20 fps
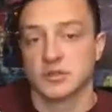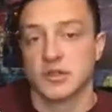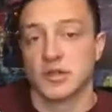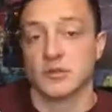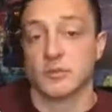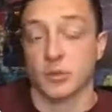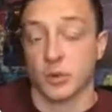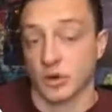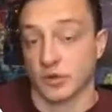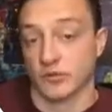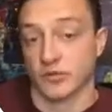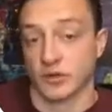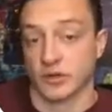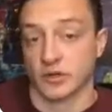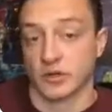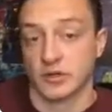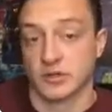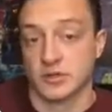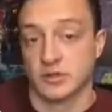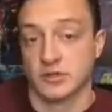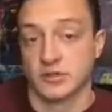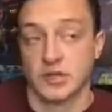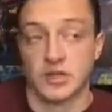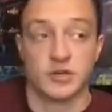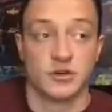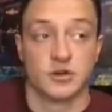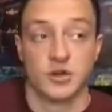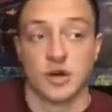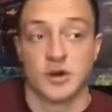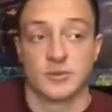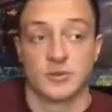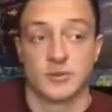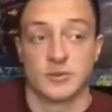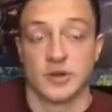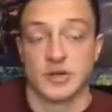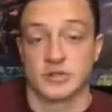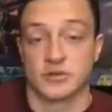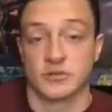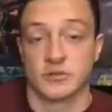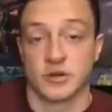then perfect. Then you can
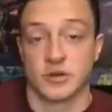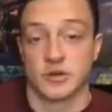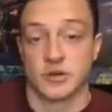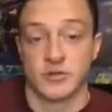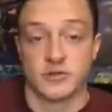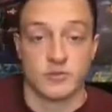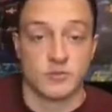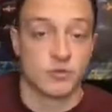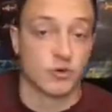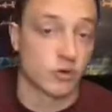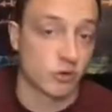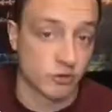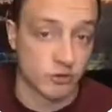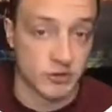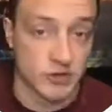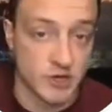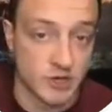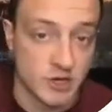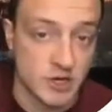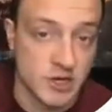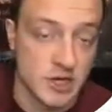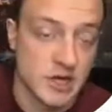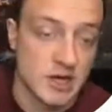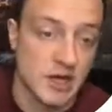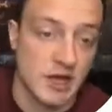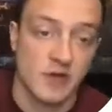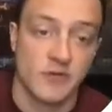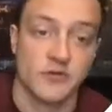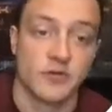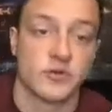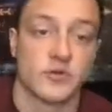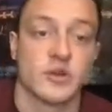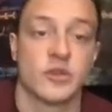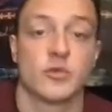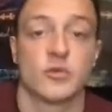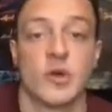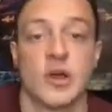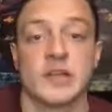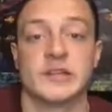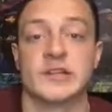optimize from there even more green. If you're in
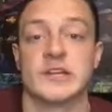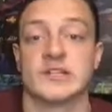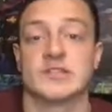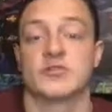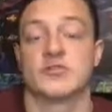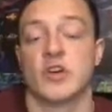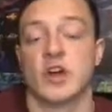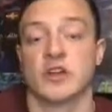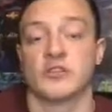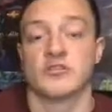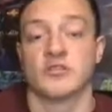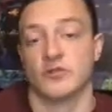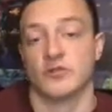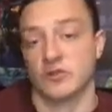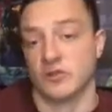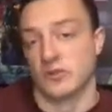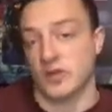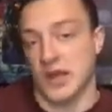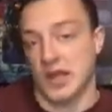the red, that's fine for a few